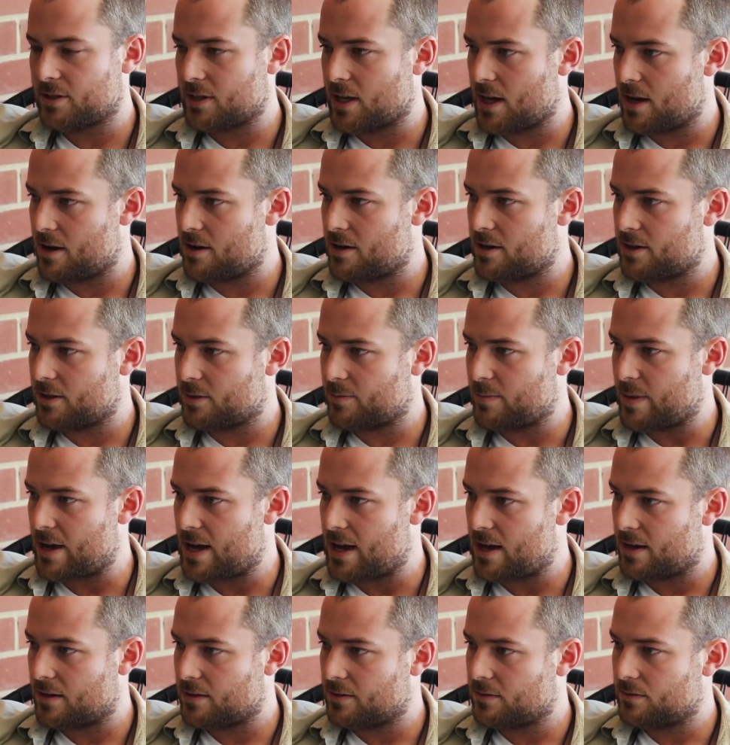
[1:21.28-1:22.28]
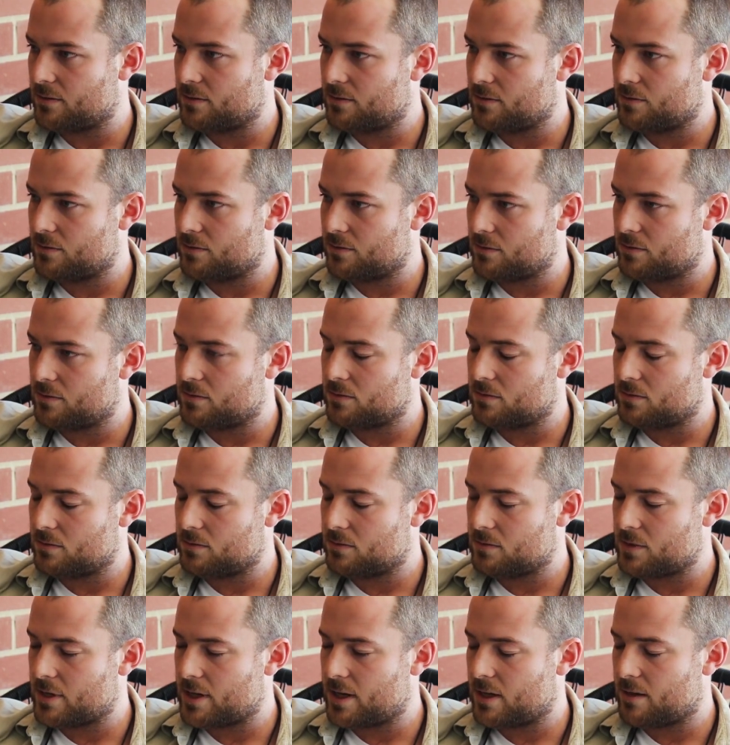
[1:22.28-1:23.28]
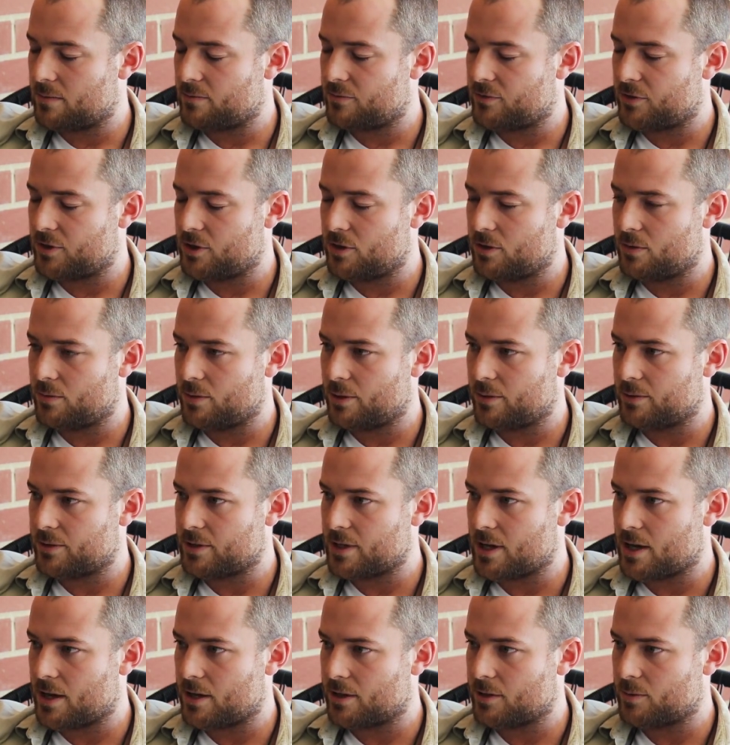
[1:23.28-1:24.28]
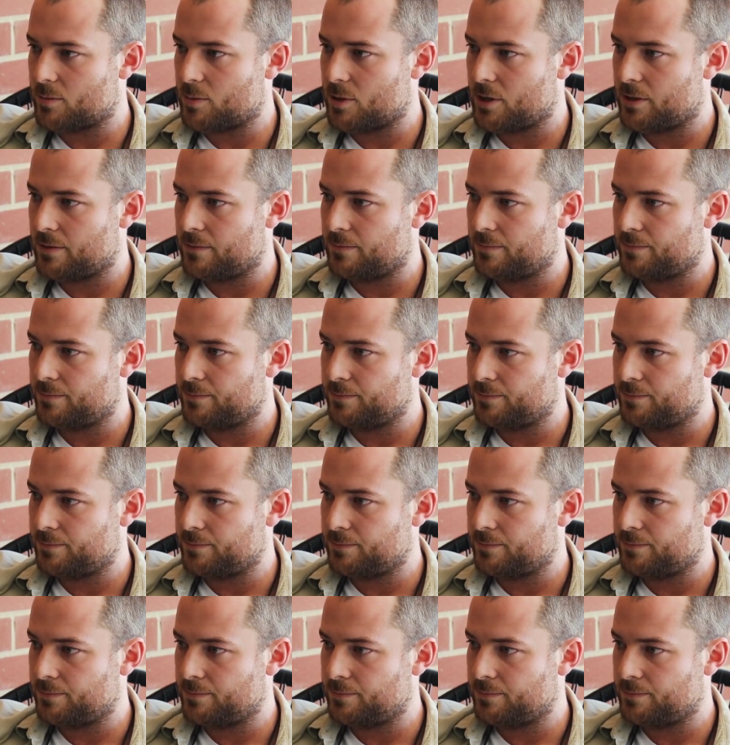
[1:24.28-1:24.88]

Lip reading: scariest part for you? What was the hardest bit?